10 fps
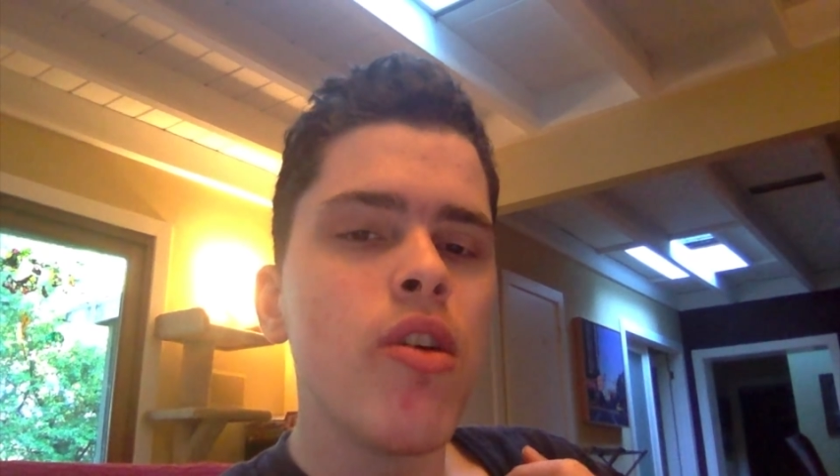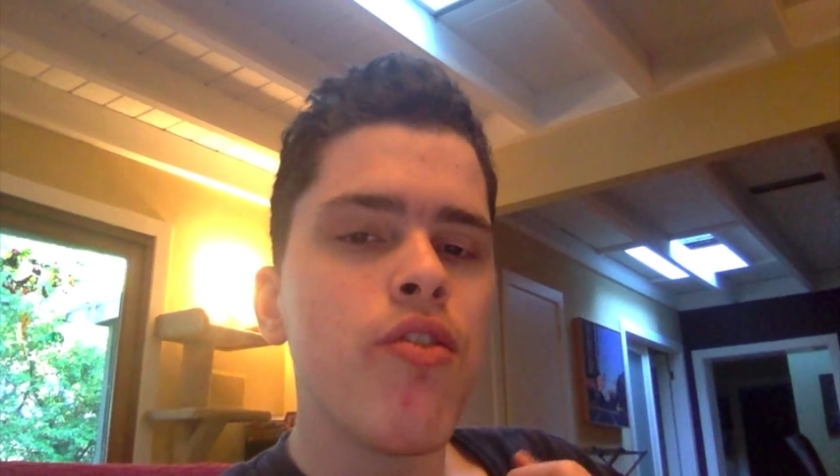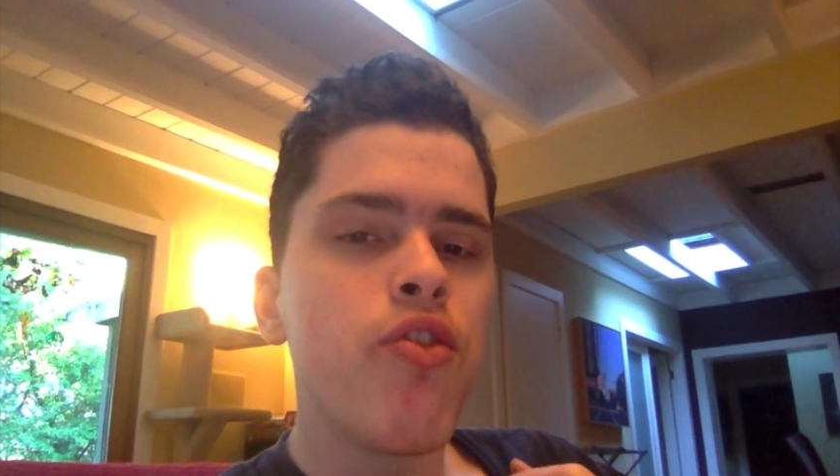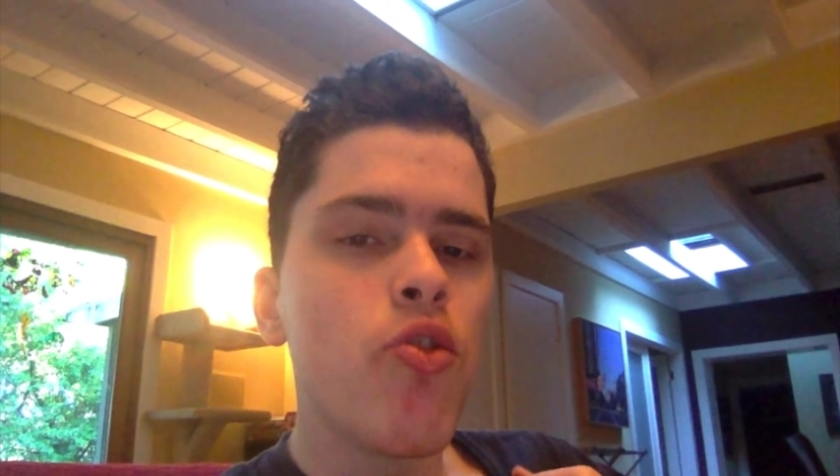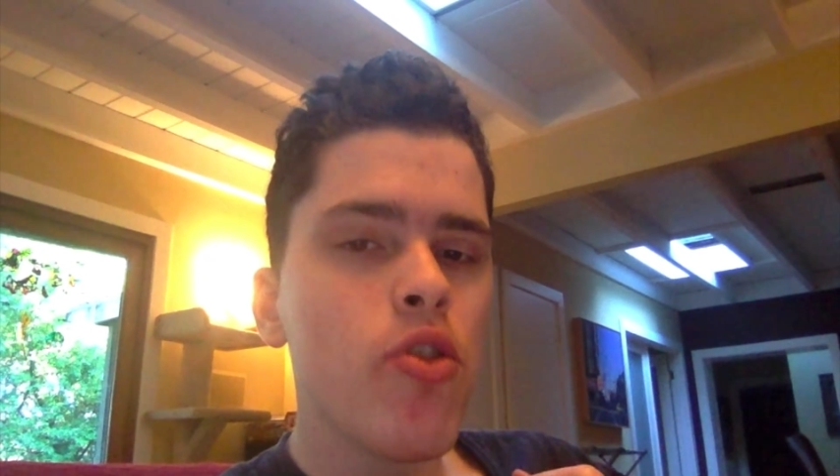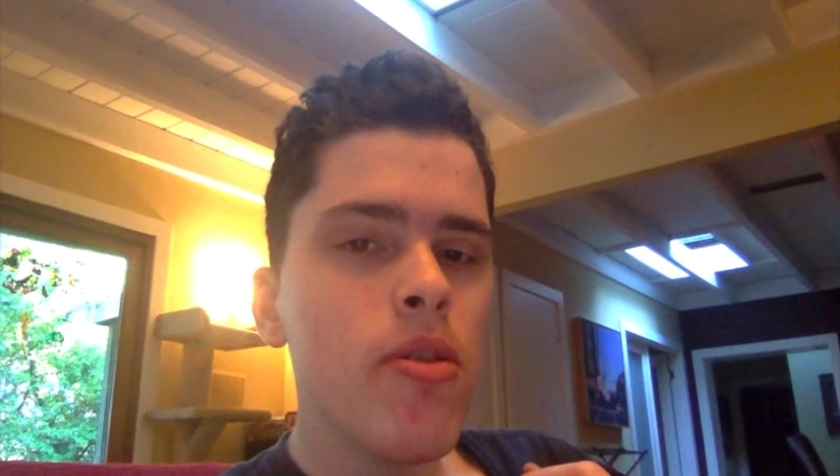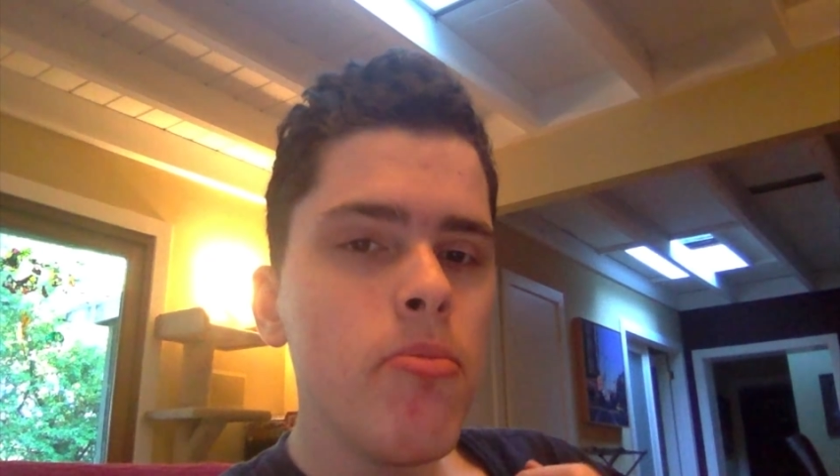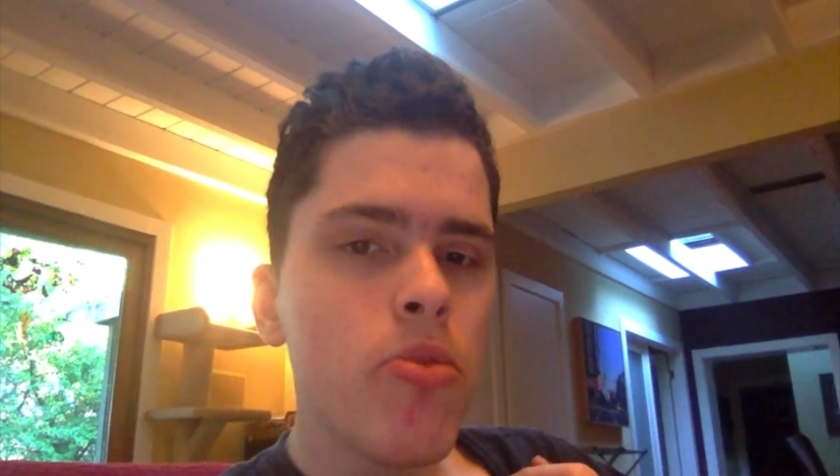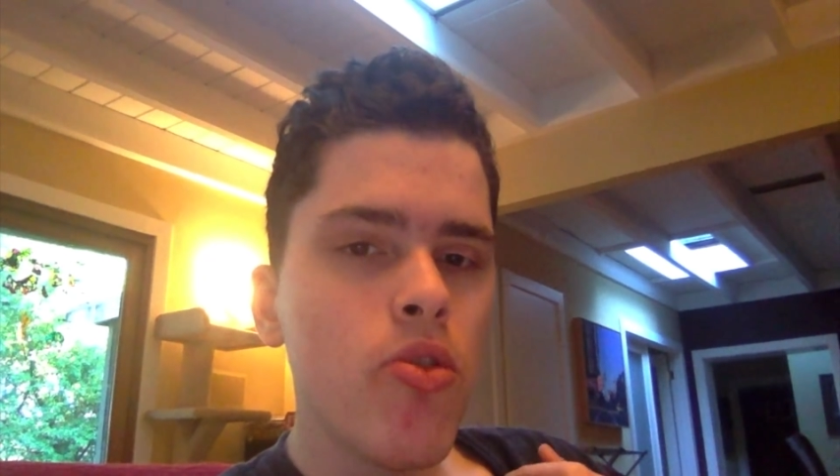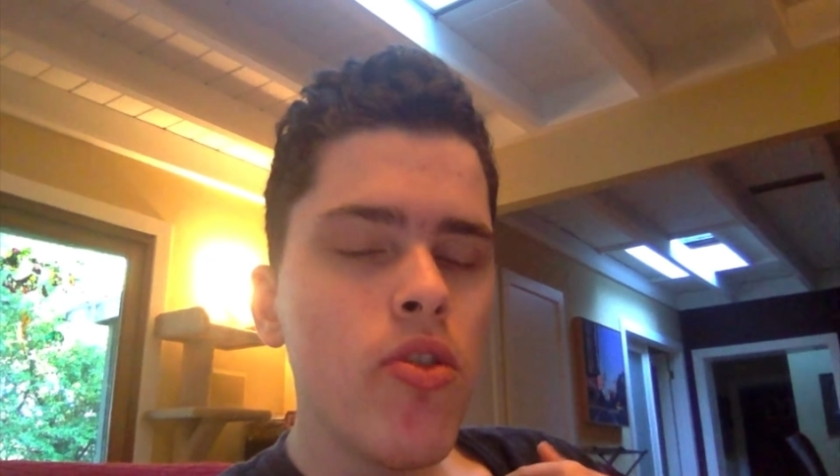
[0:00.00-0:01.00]
a
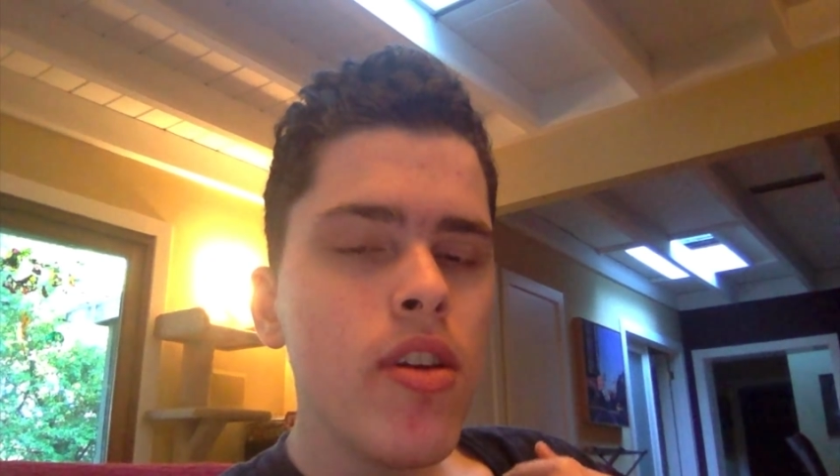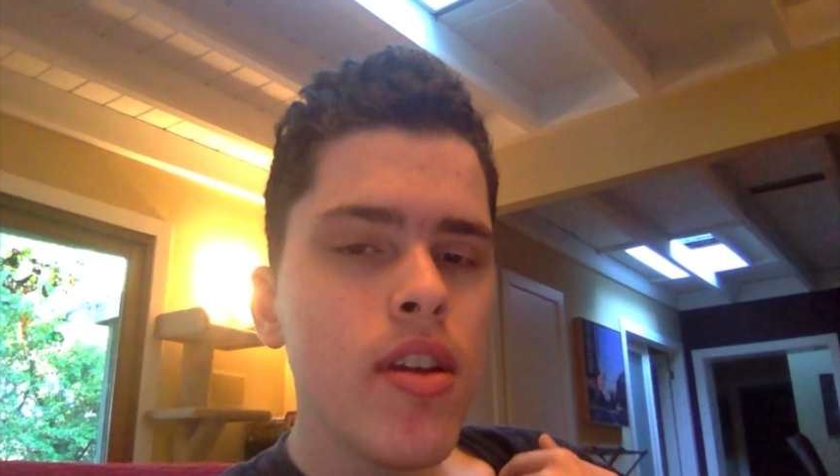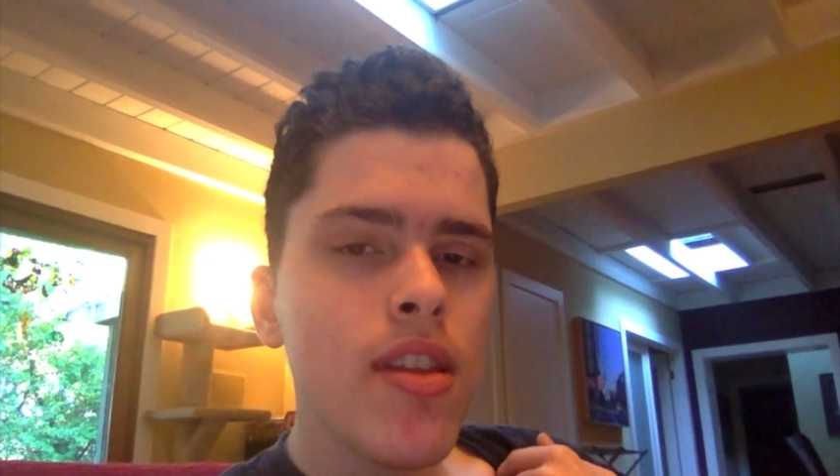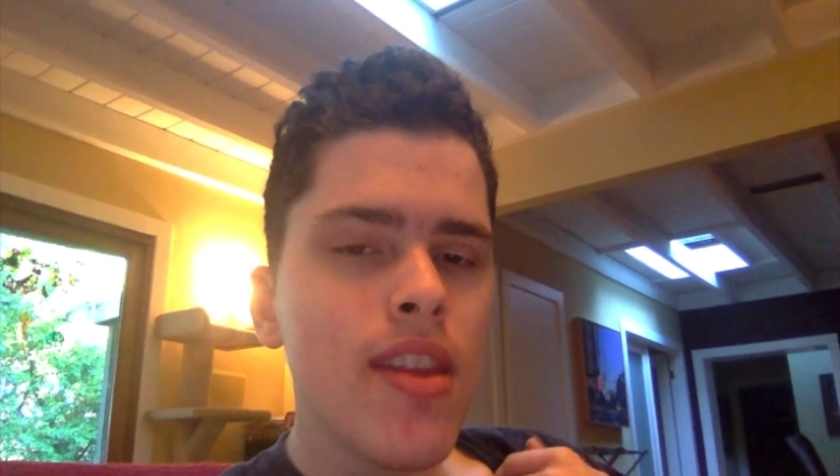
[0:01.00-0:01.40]
forum board